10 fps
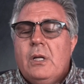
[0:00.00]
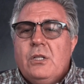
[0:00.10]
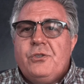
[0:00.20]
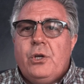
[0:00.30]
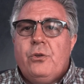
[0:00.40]

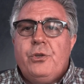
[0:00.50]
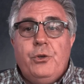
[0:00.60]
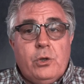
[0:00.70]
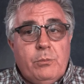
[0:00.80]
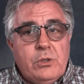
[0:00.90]
So the
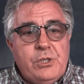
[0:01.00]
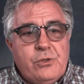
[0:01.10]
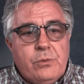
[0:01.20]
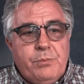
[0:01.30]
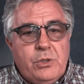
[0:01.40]
normal
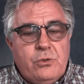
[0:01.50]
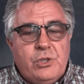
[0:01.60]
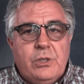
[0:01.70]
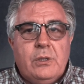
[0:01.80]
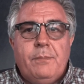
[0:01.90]

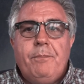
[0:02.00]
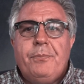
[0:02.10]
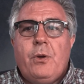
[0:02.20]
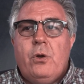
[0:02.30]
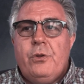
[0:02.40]
distribution,
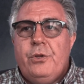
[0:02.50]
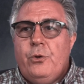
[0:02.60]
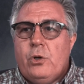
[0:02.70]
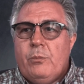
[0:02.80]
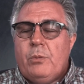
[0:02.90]
or the
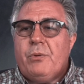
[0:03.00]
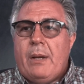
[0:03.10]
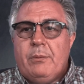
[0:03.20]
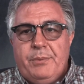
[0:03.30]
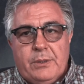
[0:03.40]
normal
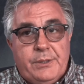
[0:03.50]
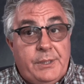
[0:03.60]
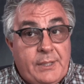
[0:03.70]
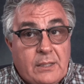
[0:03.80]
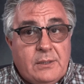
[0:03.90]
probability
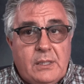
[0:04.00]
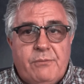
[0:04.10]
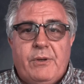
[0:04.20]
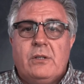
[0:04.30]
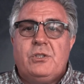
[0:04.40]
density
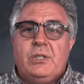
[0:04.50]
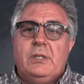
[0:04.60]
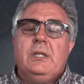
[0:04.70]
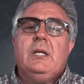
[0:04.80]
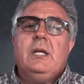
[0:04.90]
function,